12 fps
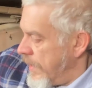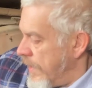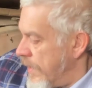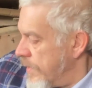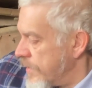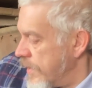
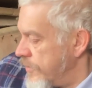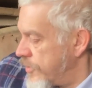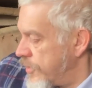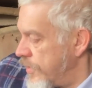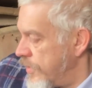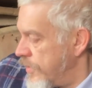I'm going
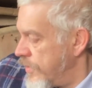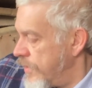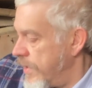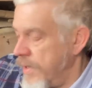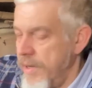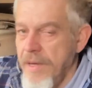to
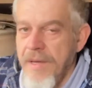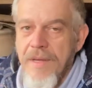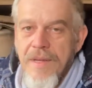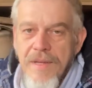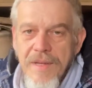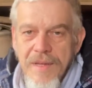
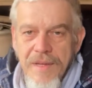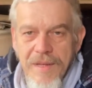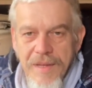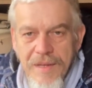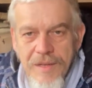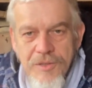
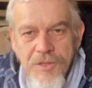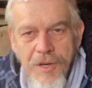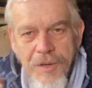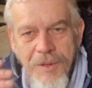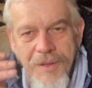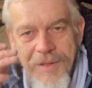
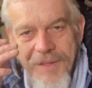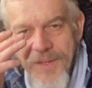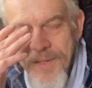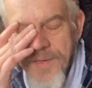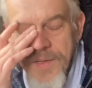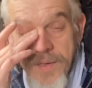so
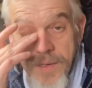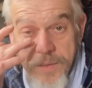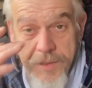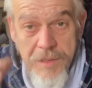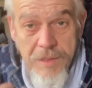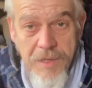I
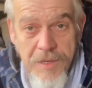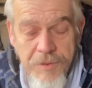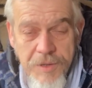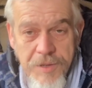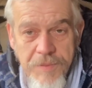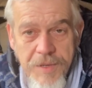said earlier
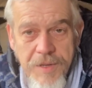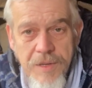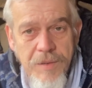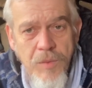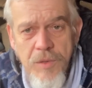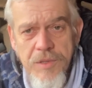on in the
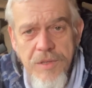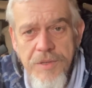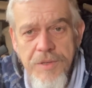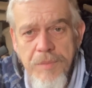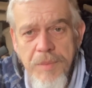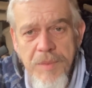video I wasn't going
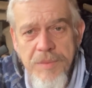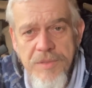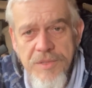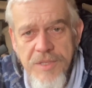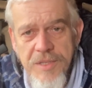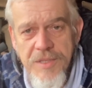to do peppers
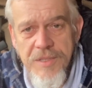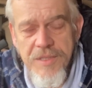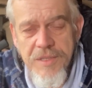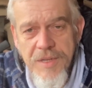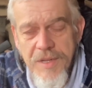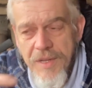and chillies,
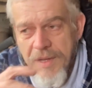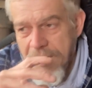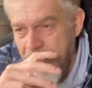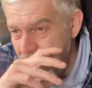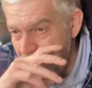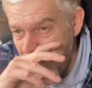
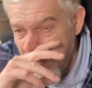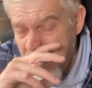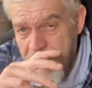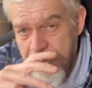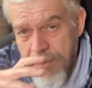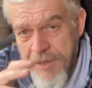and
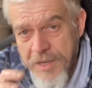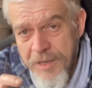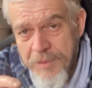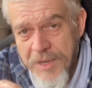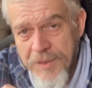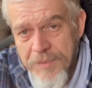then Julie
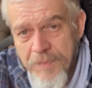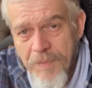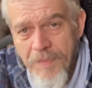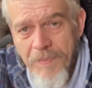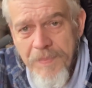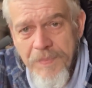came down
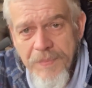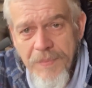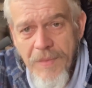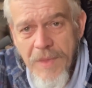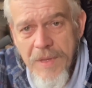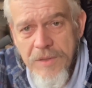
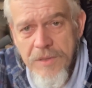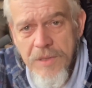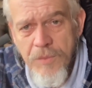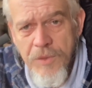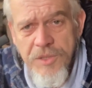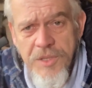and she
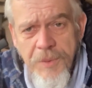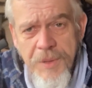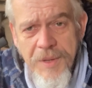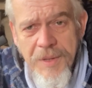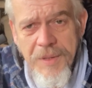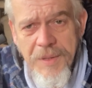said, "What are you
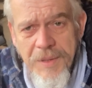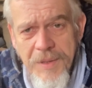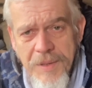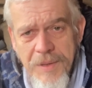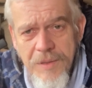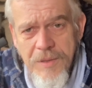sowing?"
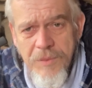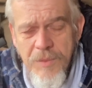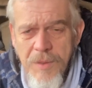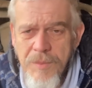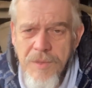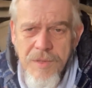And I said, "Well,
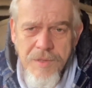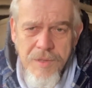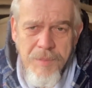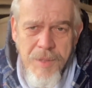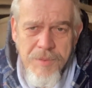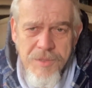I'm not going to do
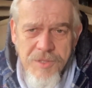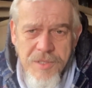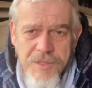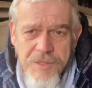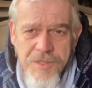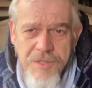peppers and
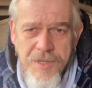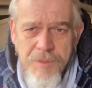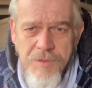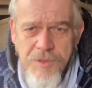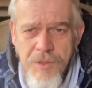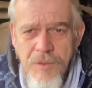chillies this year.
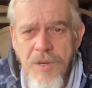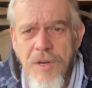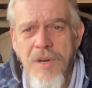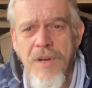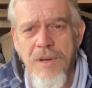We've still got